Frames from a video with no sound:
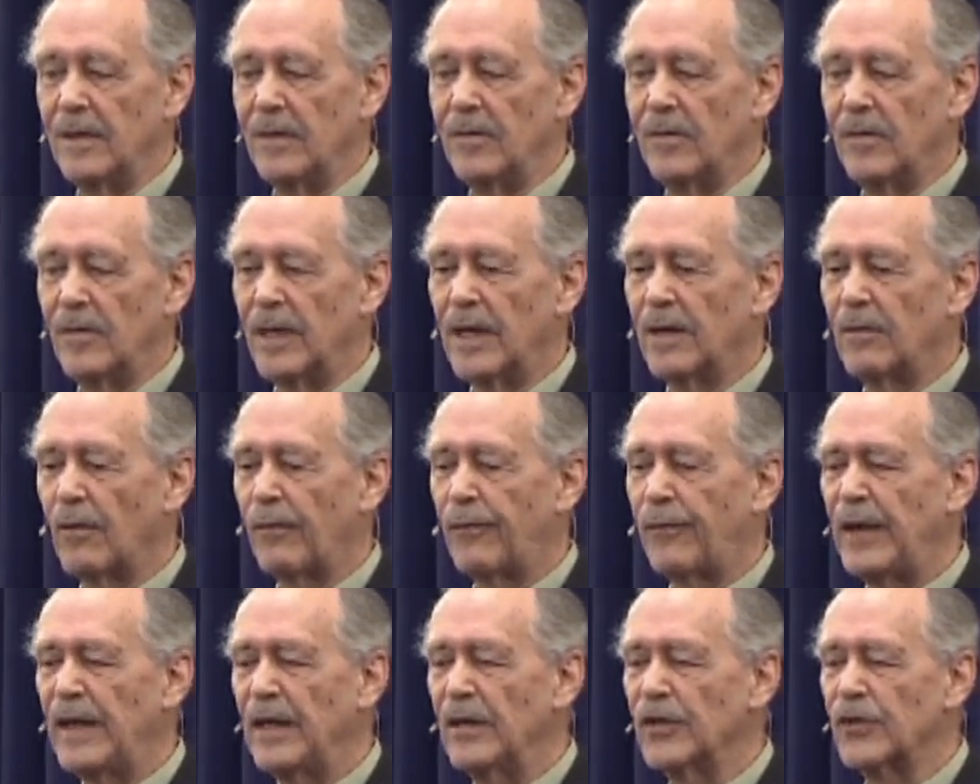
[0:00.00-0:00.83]
Whatever
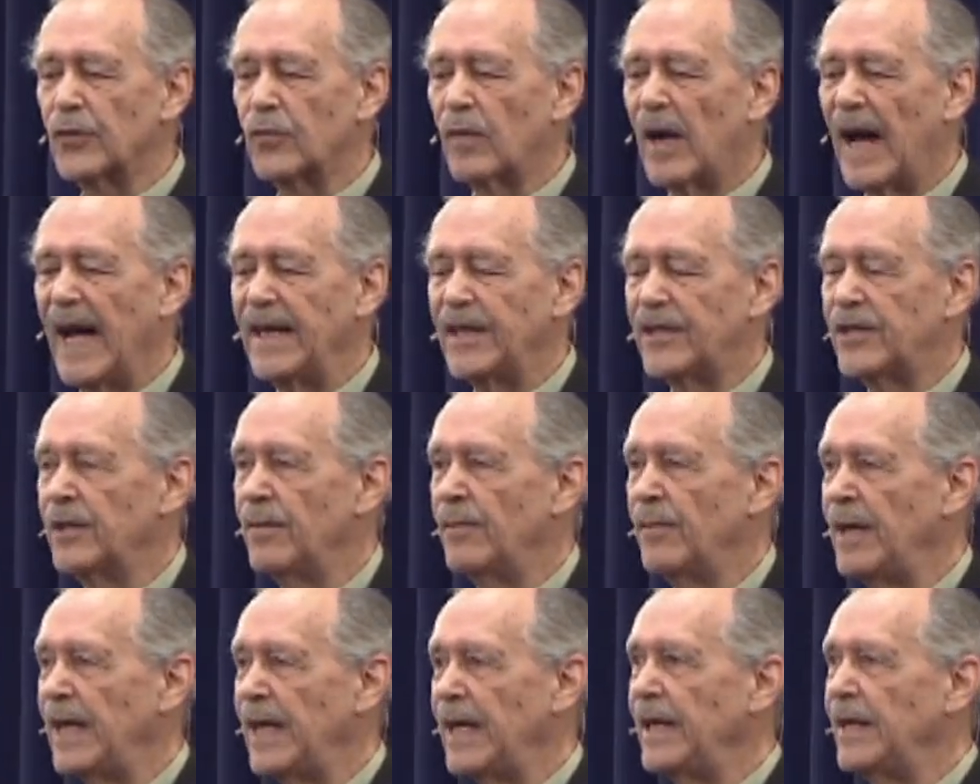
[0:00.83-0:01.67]
feels right to
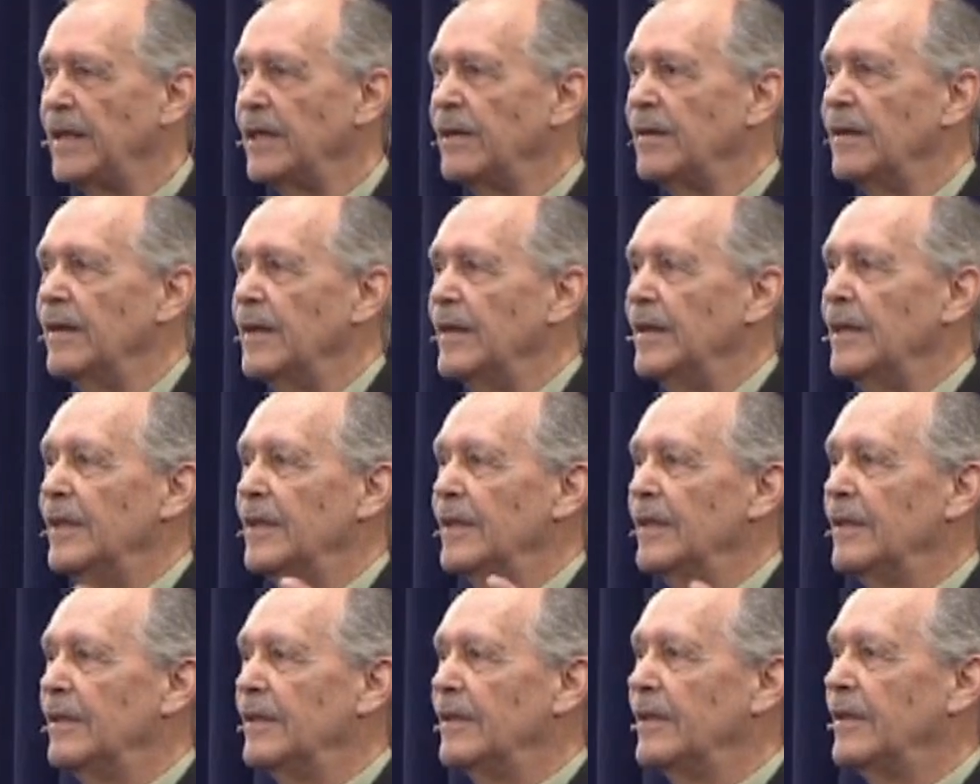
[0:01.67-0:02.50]
me and
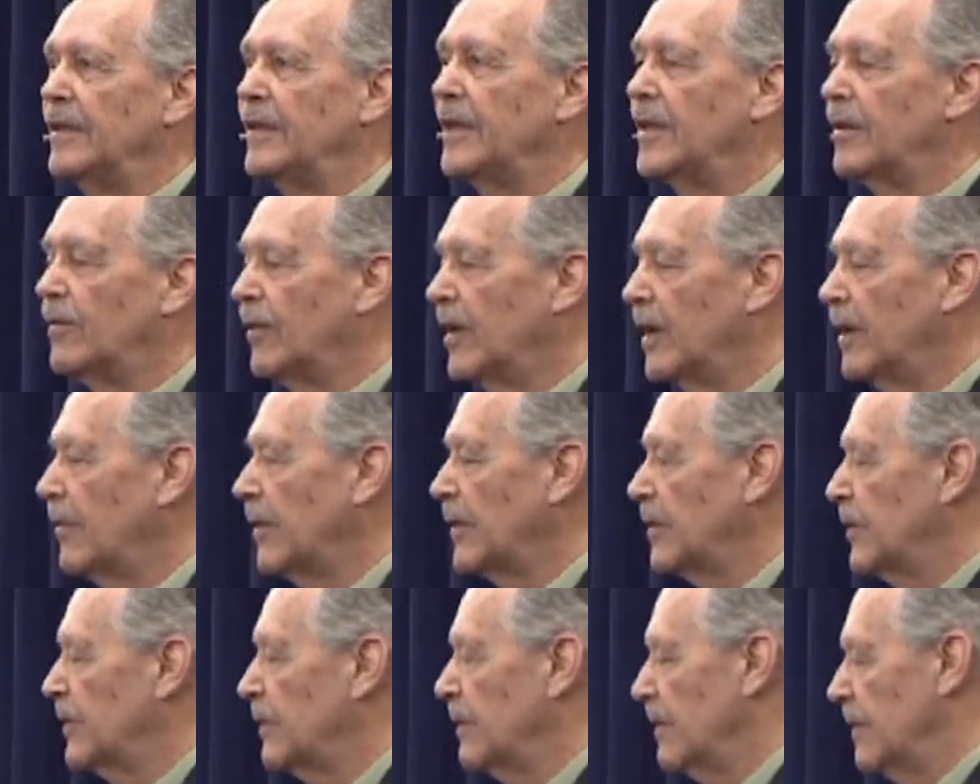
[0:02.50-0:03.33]
you know whatever
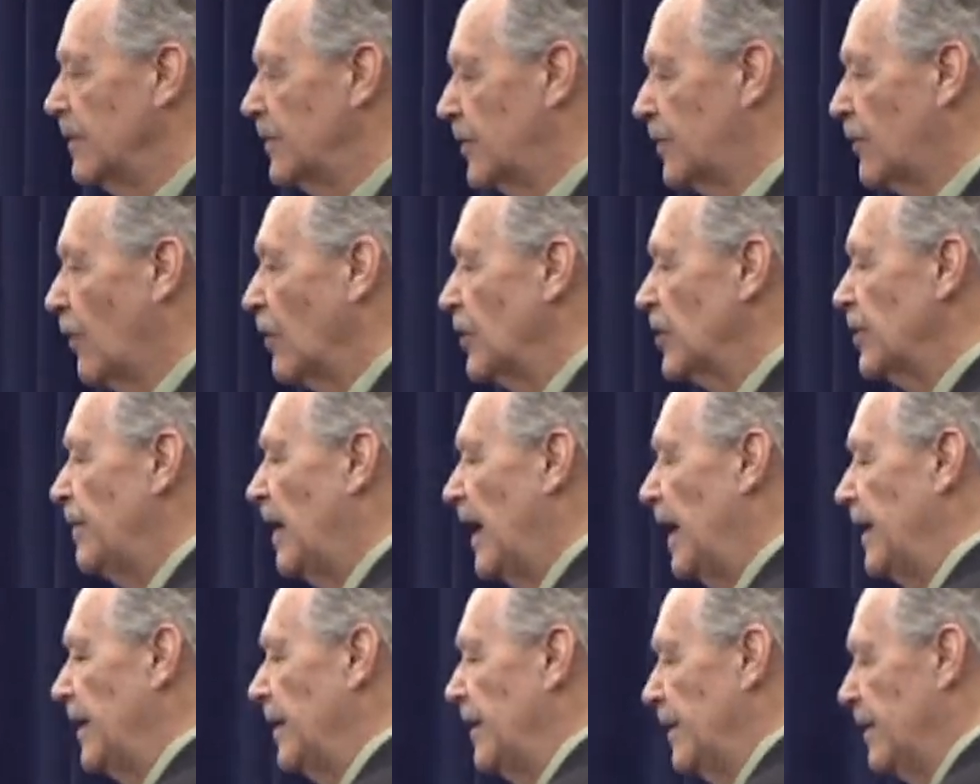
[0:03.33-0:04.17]
strokes
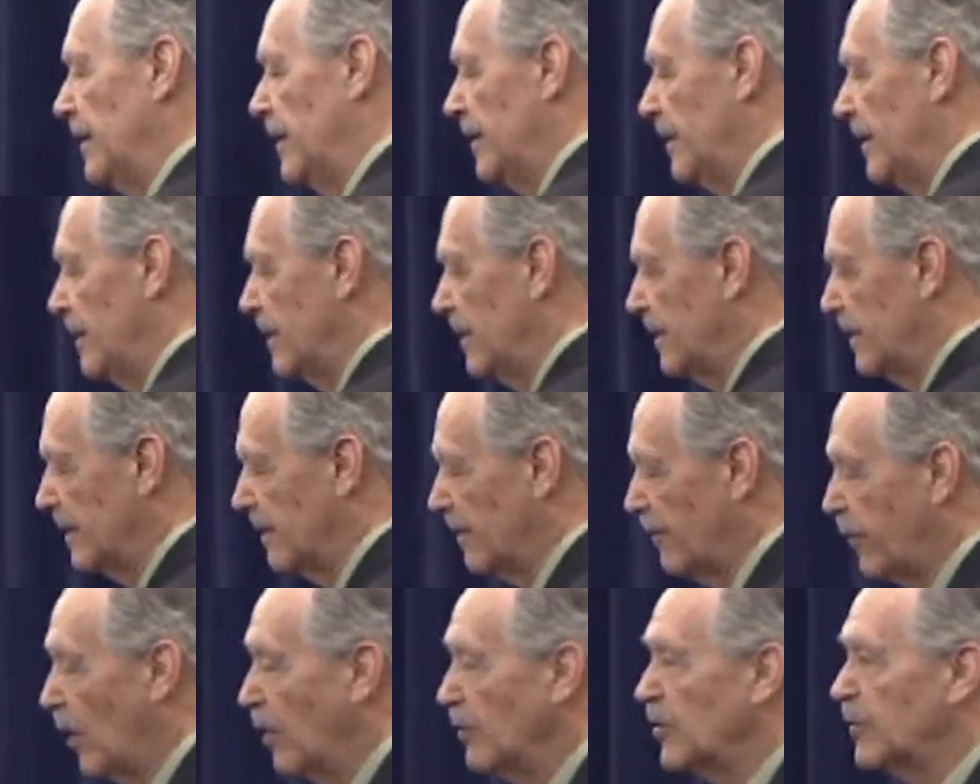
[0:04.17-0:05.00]
my
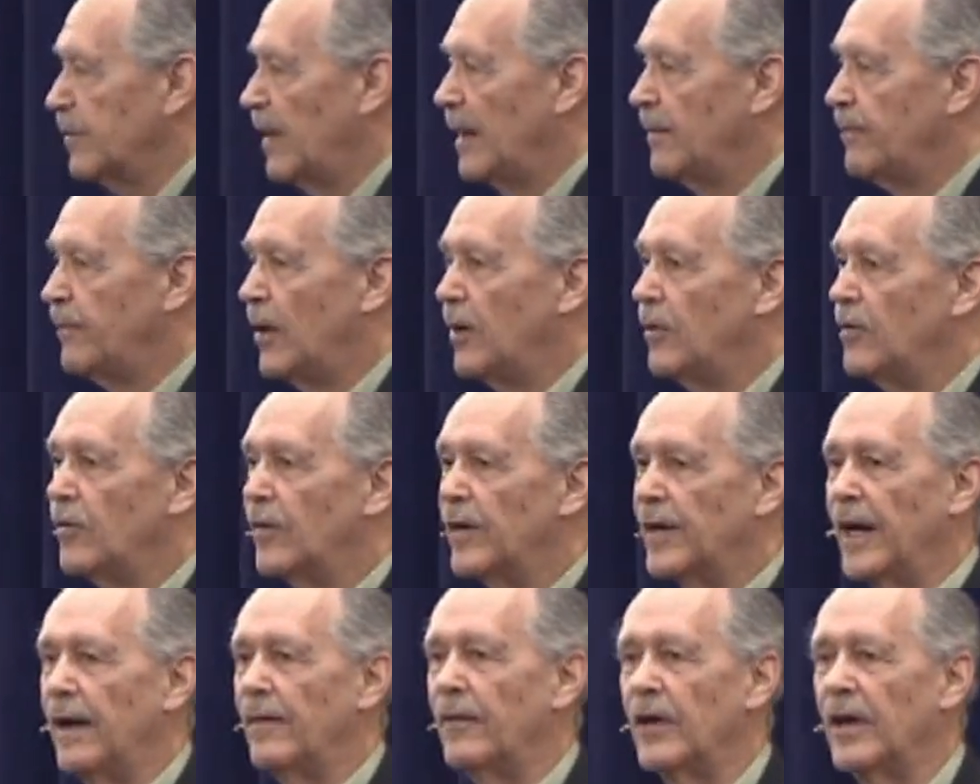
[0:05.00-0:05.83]
floats my boat,
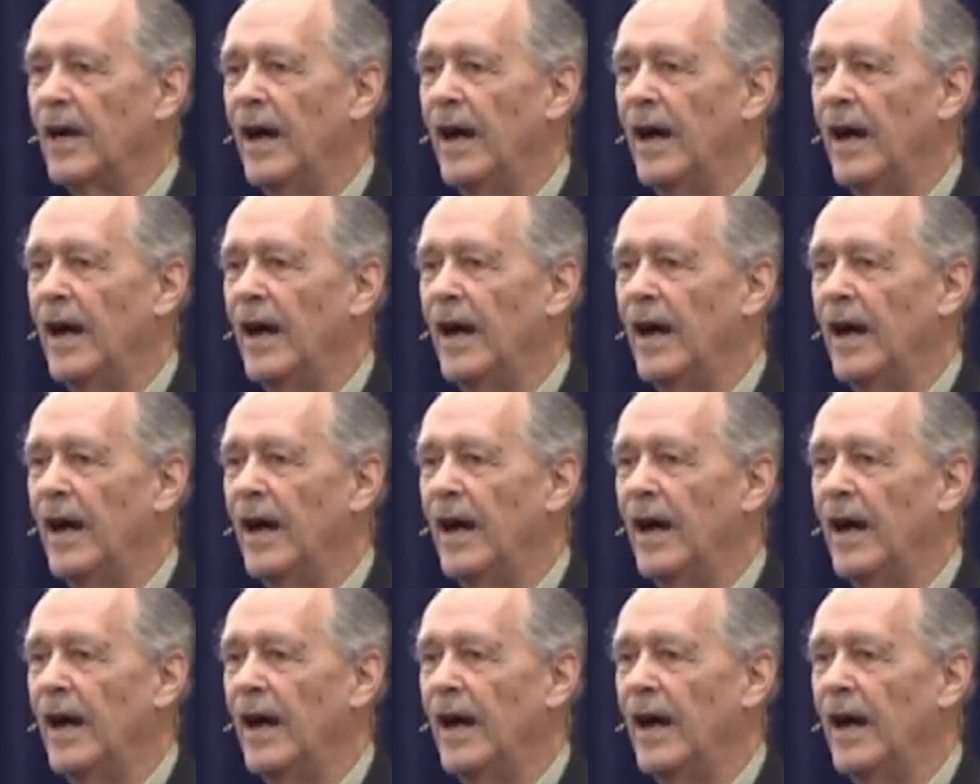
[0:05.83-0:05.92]
whatever